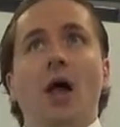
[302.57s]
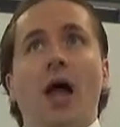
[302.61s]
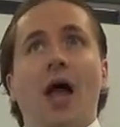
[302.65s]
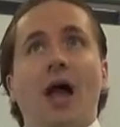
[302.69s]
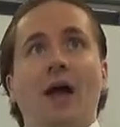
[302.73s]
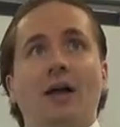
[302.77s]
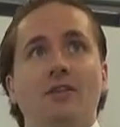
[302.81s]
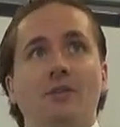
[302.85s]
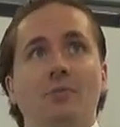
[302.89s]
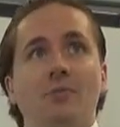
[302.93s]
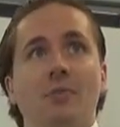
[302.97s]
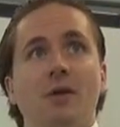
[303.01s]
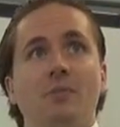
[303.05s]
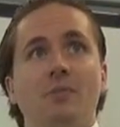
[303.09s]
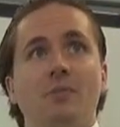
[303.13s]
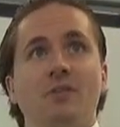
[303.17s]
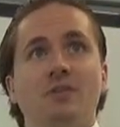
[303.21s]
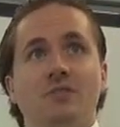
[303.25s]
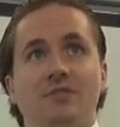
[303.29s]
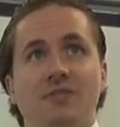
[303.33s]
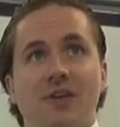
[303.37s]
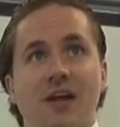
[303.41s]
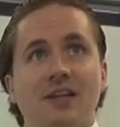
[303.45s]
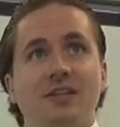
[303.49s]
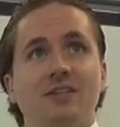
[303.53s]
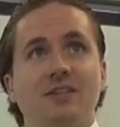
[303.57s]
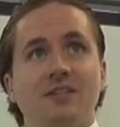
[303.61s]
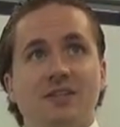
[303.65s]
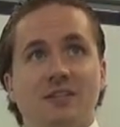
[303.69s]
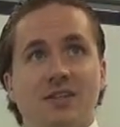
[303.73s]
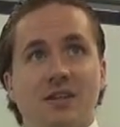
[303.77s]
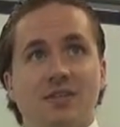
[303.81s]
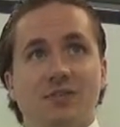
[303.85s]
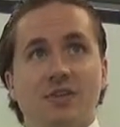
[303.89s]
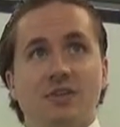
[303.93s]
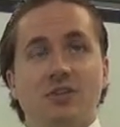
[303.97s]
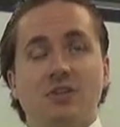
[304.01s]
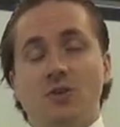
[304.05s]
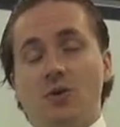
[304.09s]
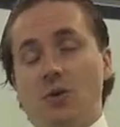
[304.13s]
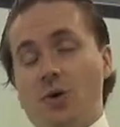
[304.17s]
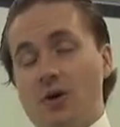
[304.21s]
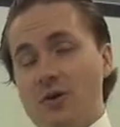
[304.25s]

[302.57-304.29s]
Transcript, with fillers: Act amendments of nineteen seventy-two,